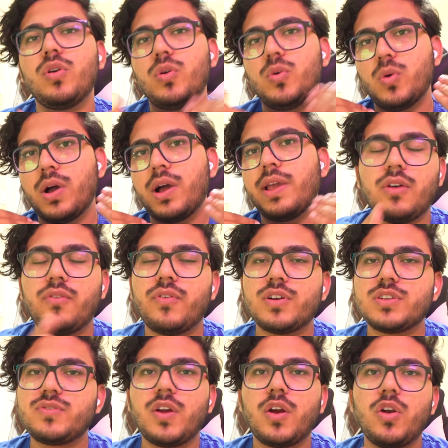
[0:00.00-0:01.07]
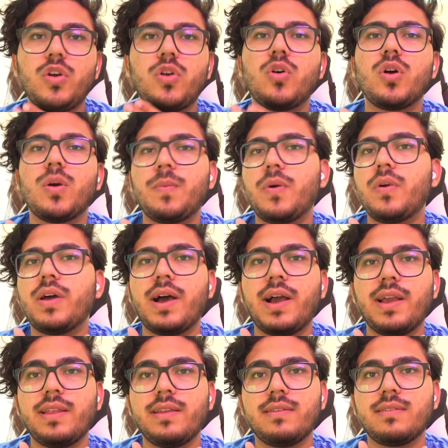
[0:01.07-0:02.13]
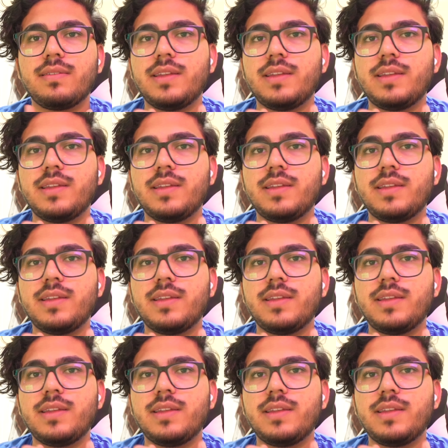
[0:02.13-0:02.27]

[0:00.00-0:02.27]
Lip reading: to high. Now first we are going to talk about high risk.